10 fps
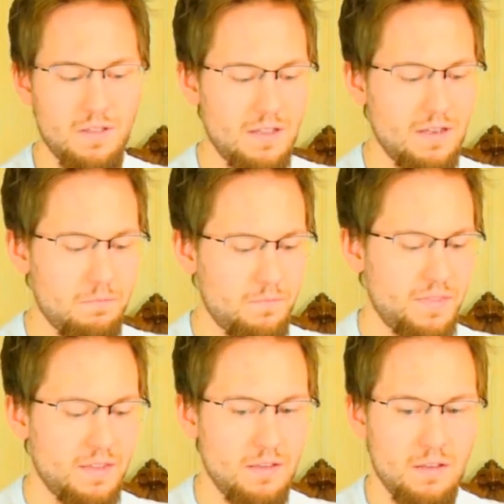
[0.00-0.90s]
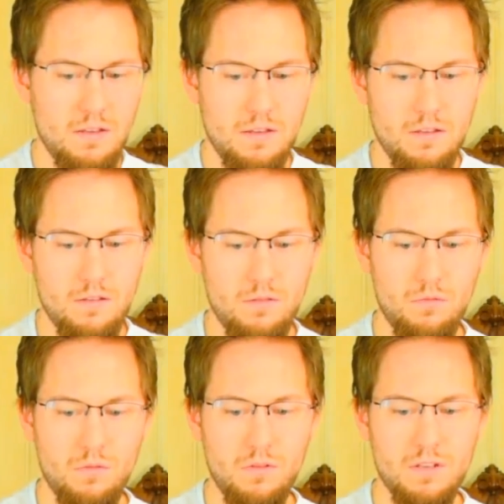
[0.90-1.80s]
the, yep.
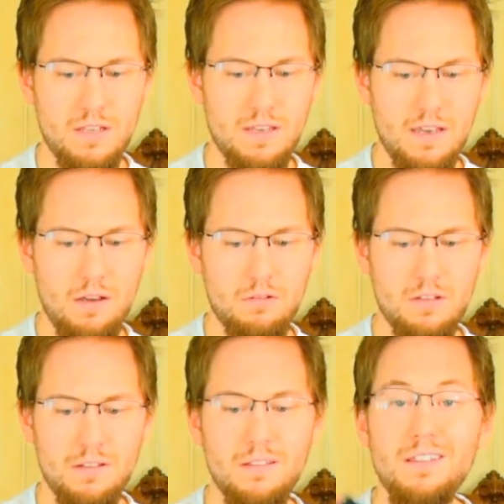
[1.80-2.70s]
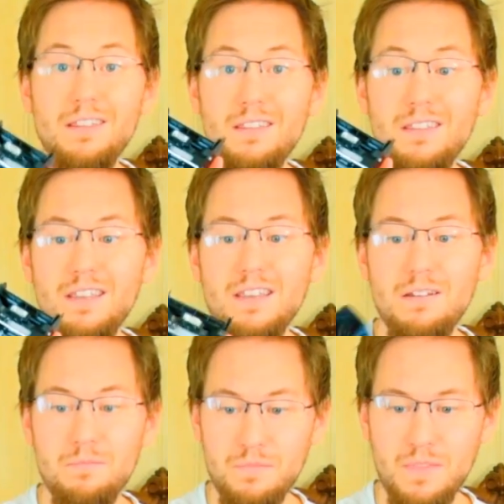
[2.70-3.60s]
We take out
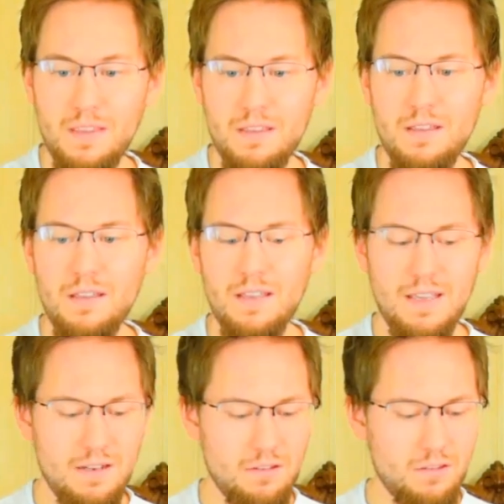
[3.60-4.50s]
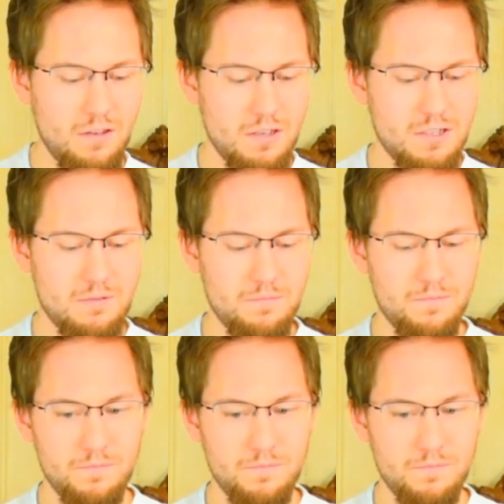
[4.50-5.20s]
the insert,